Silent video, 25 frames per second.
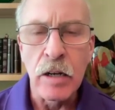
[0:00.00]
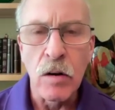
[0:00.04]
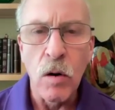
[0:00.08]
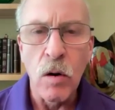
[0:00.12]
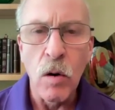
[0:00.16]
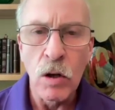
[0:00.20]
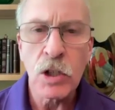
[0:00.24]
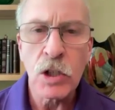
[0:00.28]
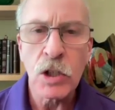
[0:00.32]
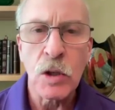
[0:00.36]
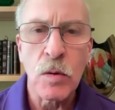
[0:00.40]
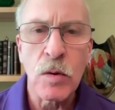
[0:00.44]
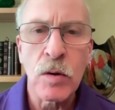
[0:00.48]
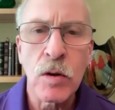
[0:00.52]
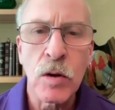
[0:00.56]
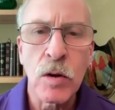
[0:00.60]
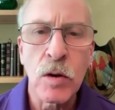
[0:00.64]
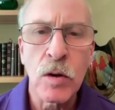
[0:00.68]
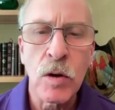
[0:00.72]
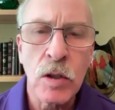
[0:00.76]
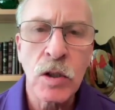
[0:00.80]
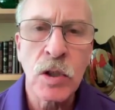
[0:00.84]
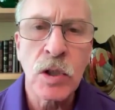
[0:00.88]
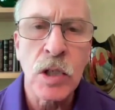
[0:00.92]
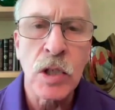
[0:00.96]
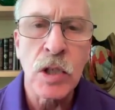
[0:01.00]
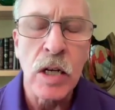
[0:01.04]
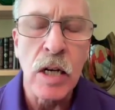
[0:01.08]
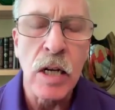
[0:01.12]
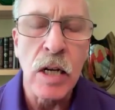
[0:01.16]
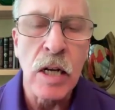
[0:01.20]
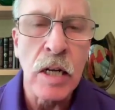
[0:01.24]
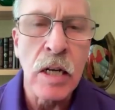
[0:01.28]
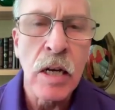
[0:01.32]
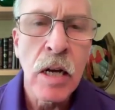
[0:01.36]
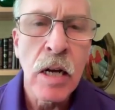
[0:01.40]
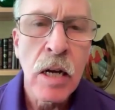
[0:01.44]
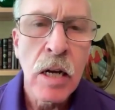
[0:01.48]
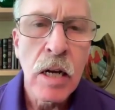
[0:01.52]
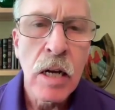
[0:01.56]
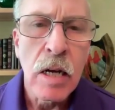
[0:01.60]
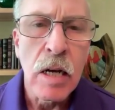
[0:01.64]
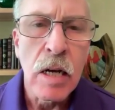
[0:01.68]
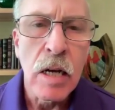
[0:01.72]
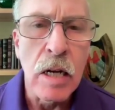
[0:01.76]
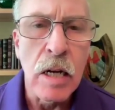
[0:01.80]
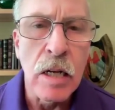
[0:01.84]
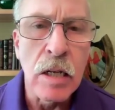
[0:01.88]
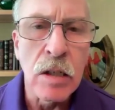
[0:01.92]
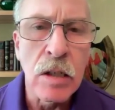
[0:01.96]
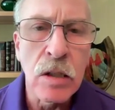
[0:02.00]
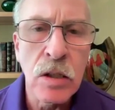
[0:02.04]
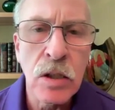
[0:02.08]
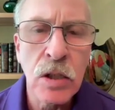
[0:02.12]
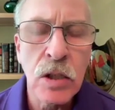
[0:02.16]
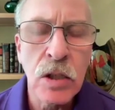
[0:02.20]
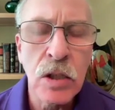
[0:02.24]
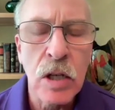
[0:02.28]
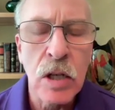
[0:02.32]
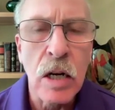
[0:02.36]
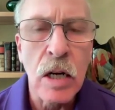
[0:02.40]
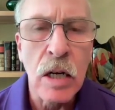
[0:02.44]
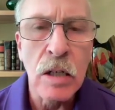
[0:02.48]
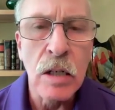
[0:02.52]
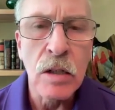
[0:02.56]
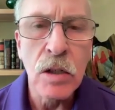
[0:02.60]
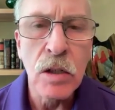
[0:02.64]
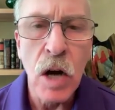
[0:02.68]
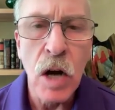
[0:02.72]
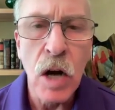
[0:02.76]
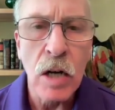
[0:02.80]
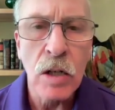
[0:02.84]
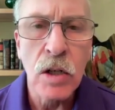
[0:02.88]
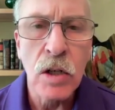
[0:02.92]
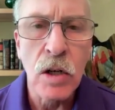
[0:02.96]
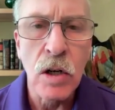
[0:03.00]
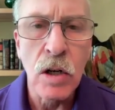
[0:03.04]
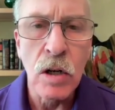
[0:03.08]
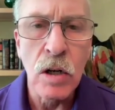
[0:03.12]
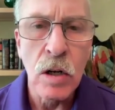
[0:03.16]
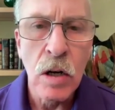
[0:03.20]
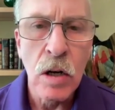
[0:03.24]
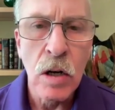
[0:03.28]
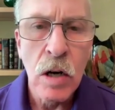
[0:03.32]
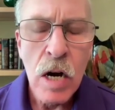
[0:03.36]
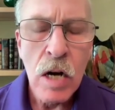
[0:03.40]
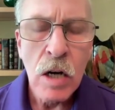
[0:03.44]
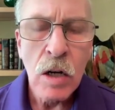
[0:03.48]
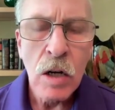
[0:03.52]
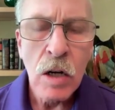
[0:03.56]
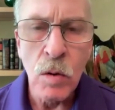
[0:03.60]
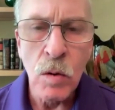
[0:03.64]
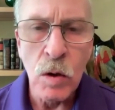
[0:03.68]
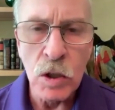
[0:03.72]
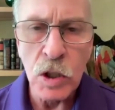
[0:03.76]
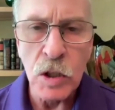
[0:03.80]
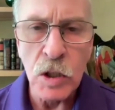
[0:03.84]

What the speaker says: And also in New York City is Dr.